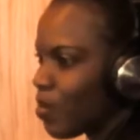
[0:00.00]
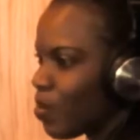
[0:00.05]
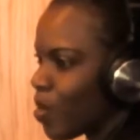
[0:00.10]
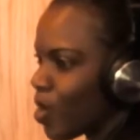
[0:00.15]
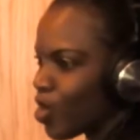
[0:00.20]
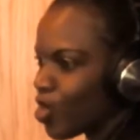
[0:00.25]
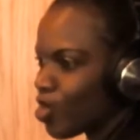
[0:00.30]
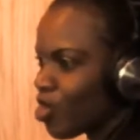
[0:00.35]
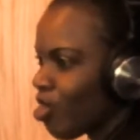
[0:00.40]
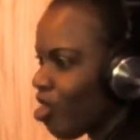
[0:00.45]

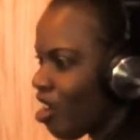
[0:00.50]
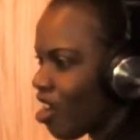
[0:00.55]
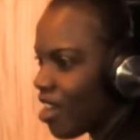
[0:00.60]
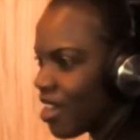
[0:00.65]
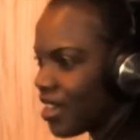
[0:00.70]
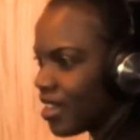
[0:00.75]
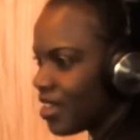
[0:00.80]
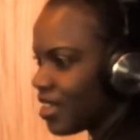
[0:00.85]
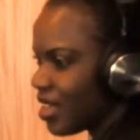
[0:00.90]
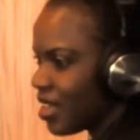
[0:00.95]
about
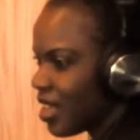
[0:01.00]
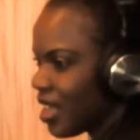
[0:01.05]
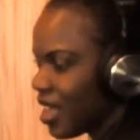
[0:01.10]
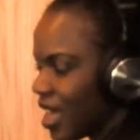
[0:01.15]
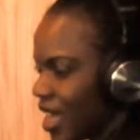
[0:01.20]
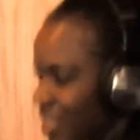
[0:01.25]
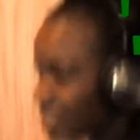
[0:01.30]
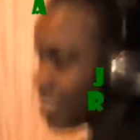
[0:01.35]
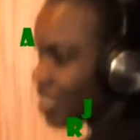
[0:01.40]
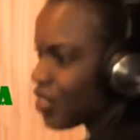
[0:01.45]
God,
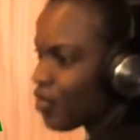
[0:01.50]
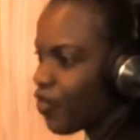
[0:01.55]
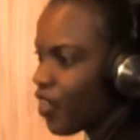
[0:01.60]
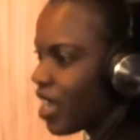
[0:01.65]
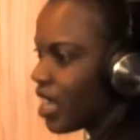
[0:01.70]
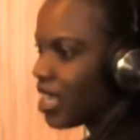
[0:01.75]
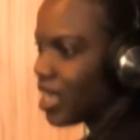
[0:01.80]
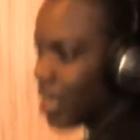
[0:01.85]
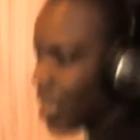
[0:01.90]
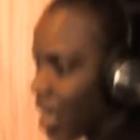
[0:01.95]
I just
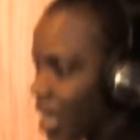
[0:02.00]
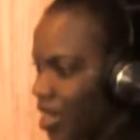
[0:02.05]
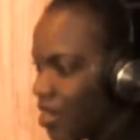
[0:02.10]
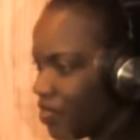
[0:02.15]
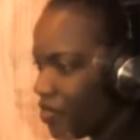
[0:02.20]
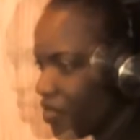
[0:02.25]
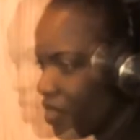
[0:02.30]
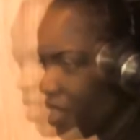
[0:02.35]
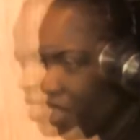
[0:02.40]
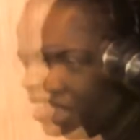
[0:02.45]
fell in
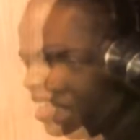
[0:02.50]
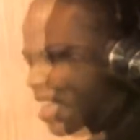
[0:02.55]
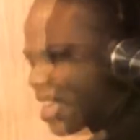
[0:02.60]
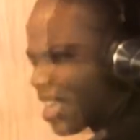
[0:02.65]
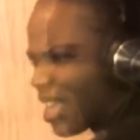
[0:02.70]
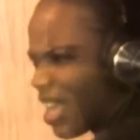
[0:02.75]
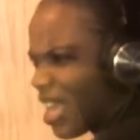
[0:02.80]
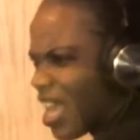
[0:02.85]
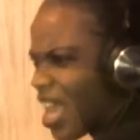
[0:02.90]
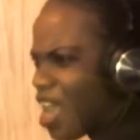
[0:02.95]
love.
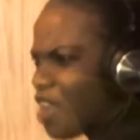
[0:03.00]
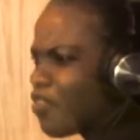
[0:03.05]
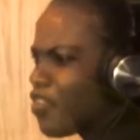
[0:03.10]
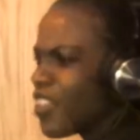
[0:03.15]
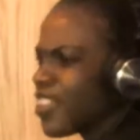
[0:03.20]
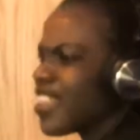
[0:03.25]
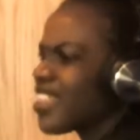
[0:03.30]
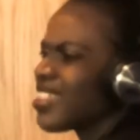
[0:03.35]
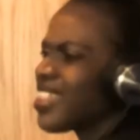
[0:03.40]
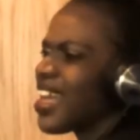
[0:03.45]

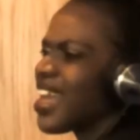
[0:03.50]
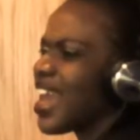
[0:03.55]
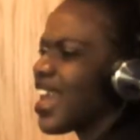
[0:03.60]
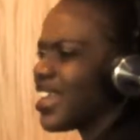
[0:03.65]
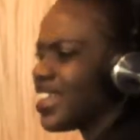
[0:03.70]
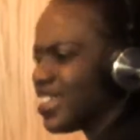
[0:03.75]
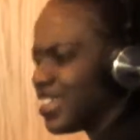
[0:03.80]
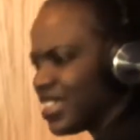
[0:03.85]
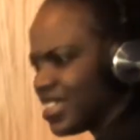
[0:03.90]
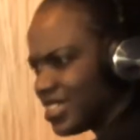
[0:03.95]
Everything that I
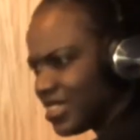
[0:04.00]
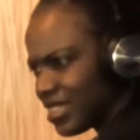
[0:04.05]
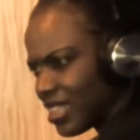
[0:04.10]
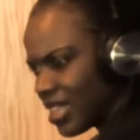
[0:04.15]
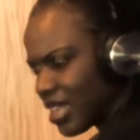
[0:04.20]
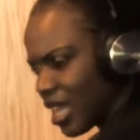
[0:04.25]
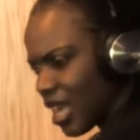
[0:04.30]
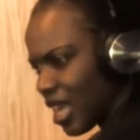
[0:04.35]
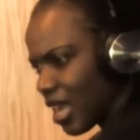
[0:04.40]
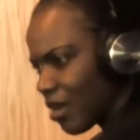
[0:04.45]
need is
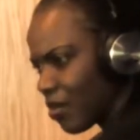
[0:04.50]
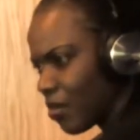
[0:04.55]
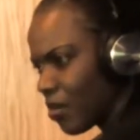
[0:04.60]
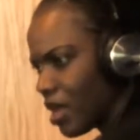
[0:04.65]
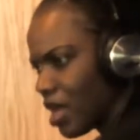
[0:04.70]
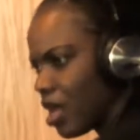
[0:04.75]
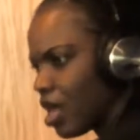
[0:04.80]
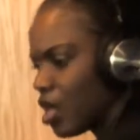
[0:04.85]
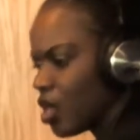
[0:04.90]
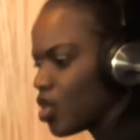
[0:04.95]
in Him.
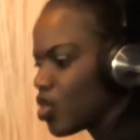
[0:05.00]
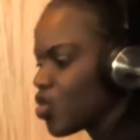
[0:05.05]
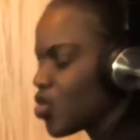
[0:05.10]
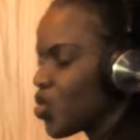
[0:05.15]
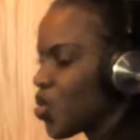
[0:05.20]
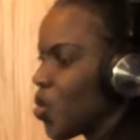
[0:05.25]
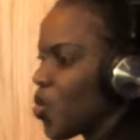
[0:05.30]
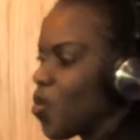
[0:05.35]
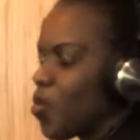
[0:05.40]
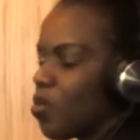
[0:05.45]
Mm-hmm.
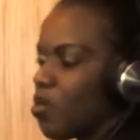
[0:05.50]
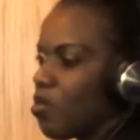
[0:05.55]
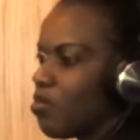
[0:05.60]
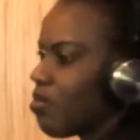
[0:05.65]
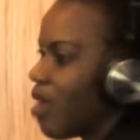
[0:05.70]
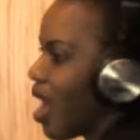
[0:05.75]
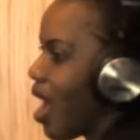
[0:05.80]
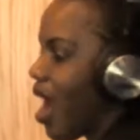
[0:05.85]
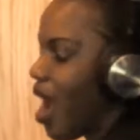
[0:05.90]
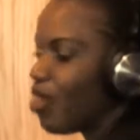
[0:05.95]
So
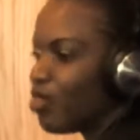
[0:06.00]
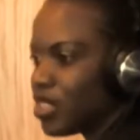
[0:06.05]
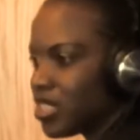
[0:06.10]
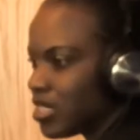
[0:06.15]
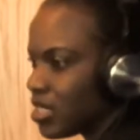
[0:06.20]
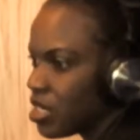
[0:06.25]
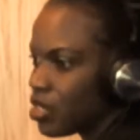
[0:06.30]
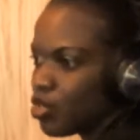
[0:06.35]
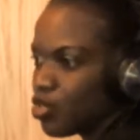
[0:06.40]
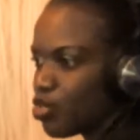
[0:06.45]
I'll
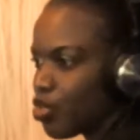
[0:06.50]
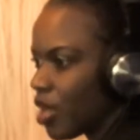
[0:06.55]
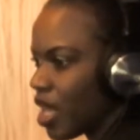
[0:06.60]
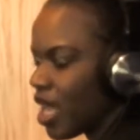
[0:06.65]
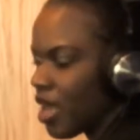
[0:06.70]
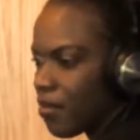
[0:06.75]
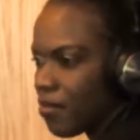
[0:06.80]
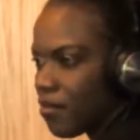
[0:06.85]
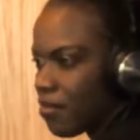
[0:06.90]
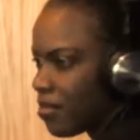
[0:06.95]
sing to
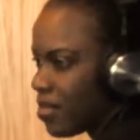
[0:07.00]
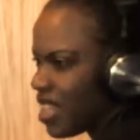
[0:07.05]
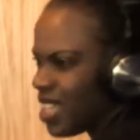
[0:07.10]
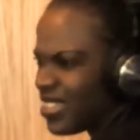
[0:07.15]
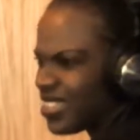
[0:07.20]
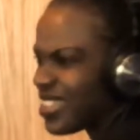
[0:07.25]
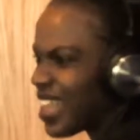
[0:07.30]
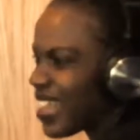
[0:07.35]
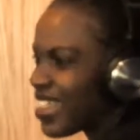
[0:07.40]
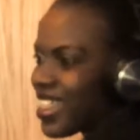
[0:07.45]
Him.
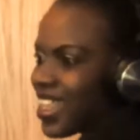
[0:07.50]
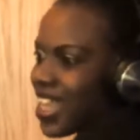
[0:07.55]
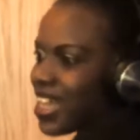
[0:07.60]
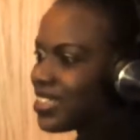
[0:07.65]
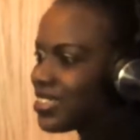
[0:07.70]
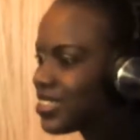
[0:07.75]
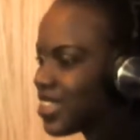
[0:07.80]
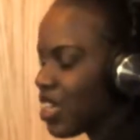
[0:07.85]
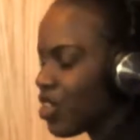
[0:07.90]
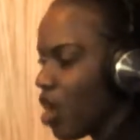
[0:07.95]
There's nothing
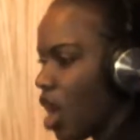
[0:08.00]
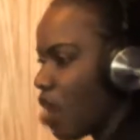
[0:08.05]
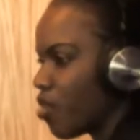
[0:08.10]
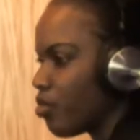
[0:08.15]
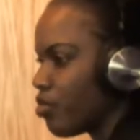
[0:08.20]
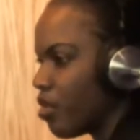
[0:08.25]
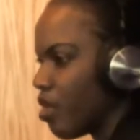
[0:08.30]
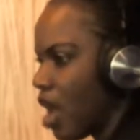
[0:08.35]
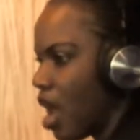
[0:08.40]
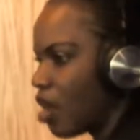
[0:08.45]
else that
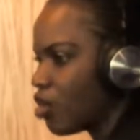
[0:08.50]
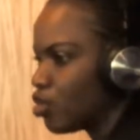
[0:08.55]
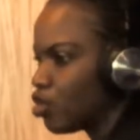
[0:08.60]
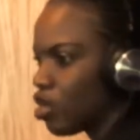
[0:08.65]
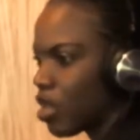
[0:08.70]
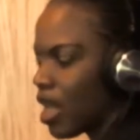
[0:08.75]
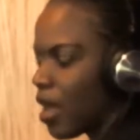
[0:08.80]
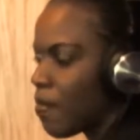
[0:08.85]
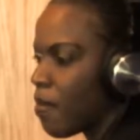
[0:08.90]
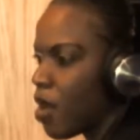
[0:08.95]
I'll
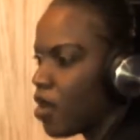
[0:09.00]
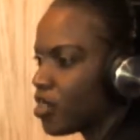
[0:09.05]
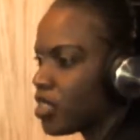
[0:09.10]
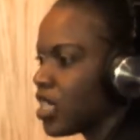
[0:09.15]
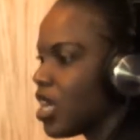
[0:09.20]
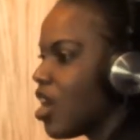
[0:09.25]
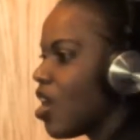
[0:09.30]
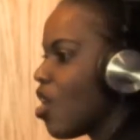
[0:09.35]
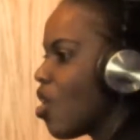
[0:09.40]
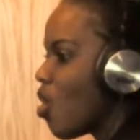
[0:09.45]
talk about
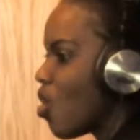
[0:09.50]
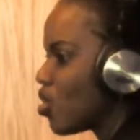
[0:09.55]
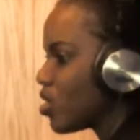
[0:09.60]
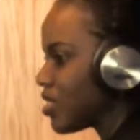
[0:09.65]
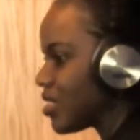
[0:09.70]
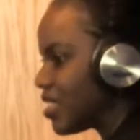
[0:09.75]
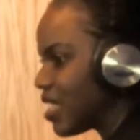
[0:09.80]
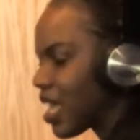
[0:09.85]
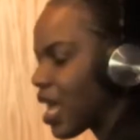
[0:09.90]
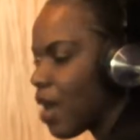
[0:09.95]
or
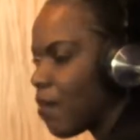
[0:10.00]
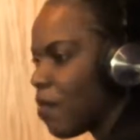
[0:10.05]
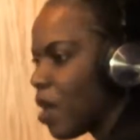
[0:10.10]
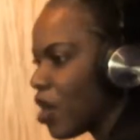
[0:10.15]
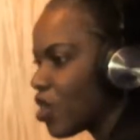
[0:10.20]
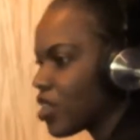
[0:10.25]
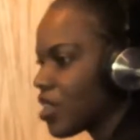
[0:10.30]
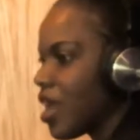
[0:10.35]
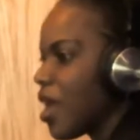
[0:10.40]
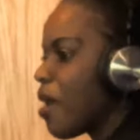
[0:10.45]
sing
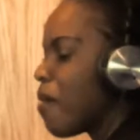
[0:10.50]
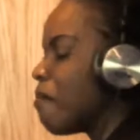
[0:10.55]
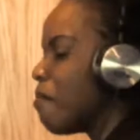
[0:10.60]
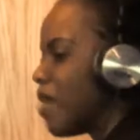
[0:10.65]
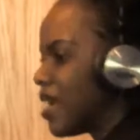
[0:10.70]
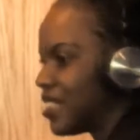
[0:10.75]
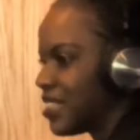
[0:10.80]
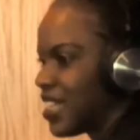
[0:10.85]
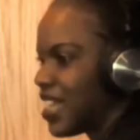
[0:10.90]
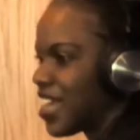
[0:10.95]
about
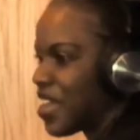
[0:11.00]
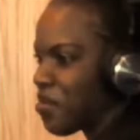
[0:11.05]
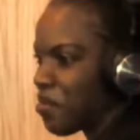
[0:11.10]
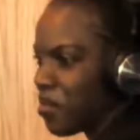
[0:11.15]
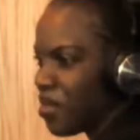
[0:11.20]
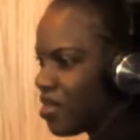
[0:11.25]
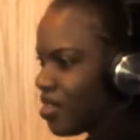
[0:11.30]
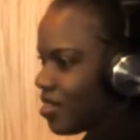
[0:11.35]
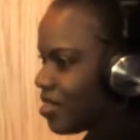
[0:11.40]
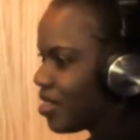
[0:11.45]
but Him.
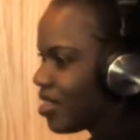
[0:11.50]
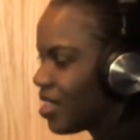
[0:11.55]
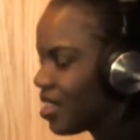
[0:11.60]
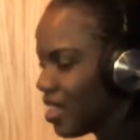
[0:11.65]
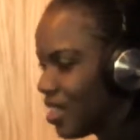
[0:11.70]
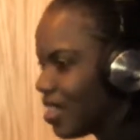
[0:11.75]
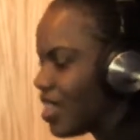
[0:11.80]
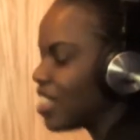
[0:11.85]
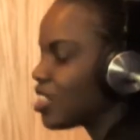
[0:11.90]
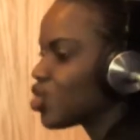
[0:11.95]

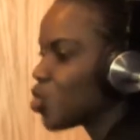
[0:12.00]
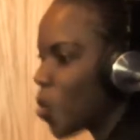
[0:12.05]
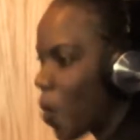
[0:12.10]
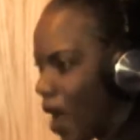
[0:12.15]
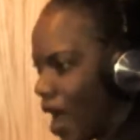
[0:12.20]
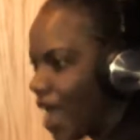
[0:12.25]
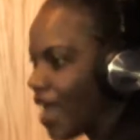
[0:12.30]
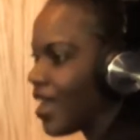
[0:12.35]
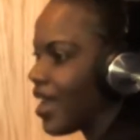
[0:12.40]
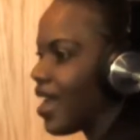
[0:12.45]
Mm-hmm. That's
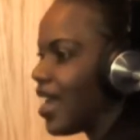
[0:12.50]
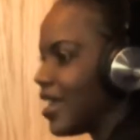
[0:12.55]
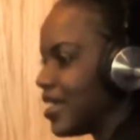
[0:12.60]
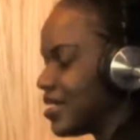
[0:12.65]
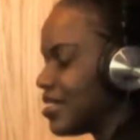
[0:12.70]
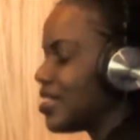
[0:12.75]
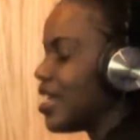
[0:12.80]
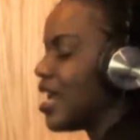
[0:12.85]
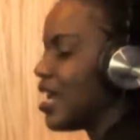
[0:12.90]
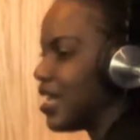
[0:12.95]
why
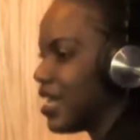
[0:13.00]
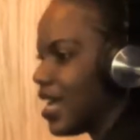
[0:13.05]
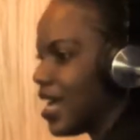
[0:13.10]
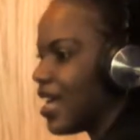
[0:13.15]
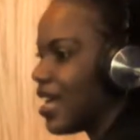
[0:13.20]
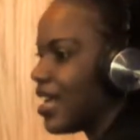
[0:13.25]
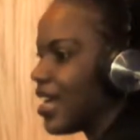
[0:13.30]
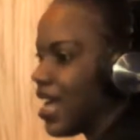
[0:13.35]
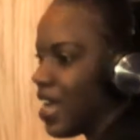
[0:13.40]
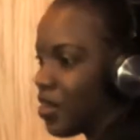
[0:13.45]

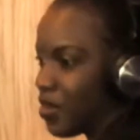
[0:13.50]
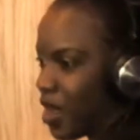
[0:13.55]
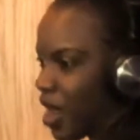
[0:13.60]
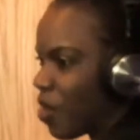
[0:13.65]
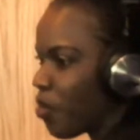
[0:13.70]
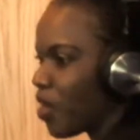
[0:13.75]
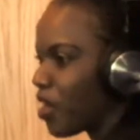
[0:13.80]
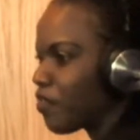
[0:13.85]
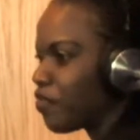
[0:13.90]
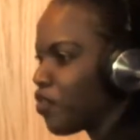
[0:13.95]

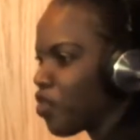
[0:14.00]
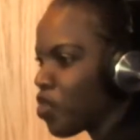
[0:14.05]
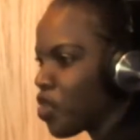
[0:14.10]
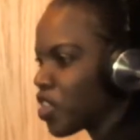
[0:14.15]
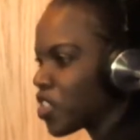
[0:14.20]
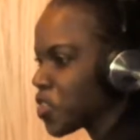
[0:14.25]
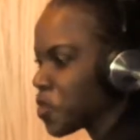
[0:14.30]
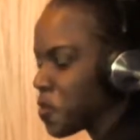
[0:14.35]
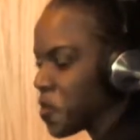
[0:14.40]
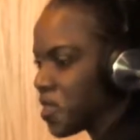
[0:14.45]
I went for
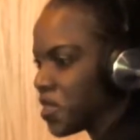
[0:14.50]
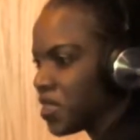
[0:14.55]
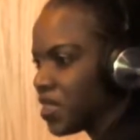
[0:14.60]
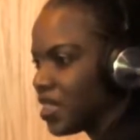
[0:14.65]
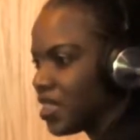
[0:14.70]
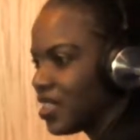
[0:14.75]
gospel.